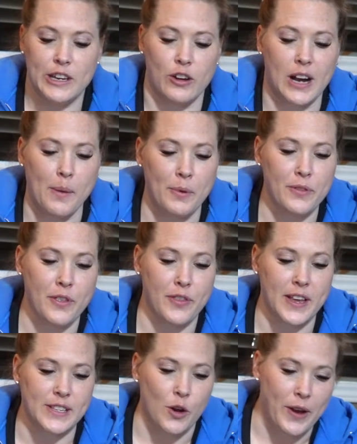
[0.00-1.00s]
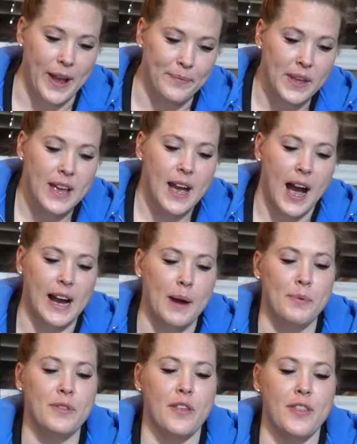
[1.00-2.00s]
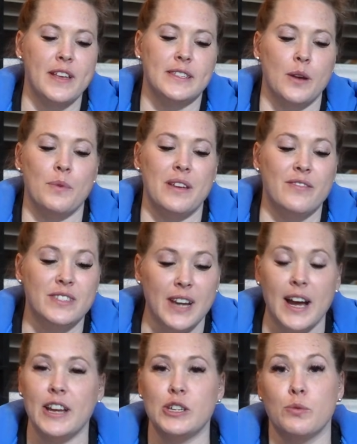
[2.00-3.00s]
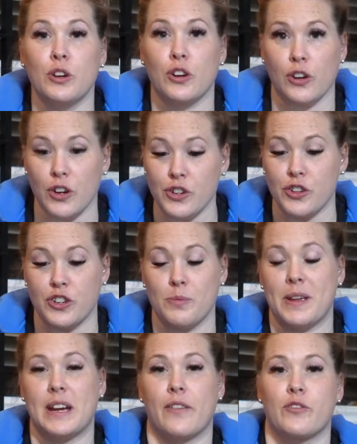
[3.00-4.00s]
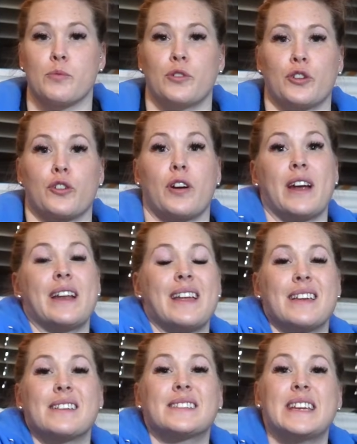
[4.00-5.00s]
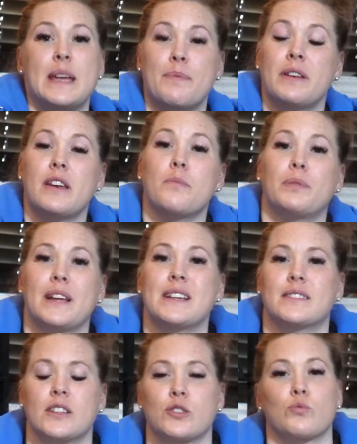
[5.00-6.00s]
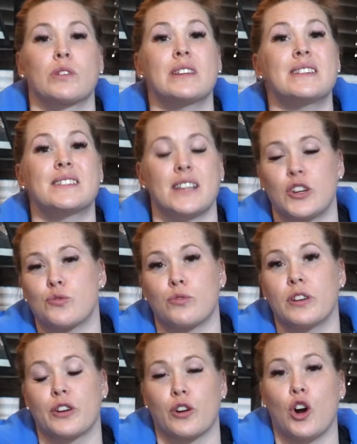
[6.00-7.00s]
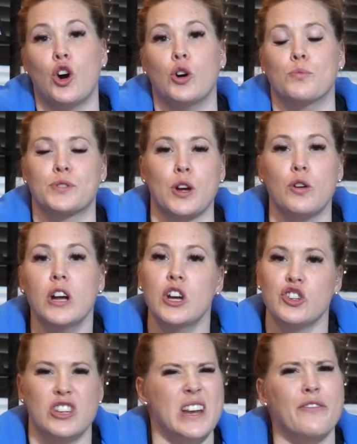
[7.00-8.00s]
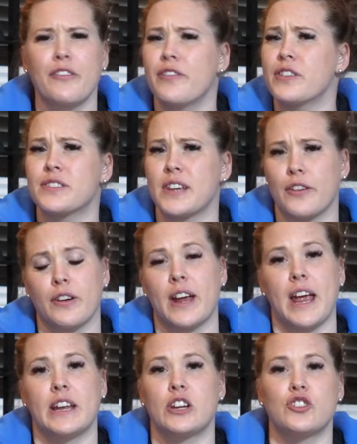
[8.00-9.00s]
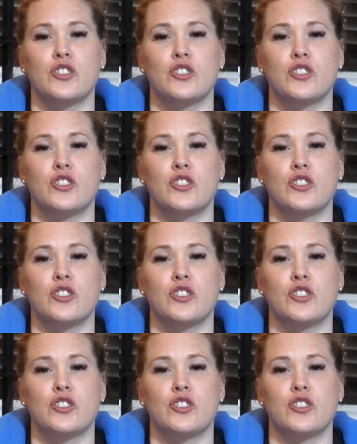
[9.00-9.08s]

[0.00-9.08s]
Now, a couple of the things, okay, a couple of the things that we've done to encourage her to be comfortable in her crate is keep it in a place that's really central in her home. So she never feels segregated.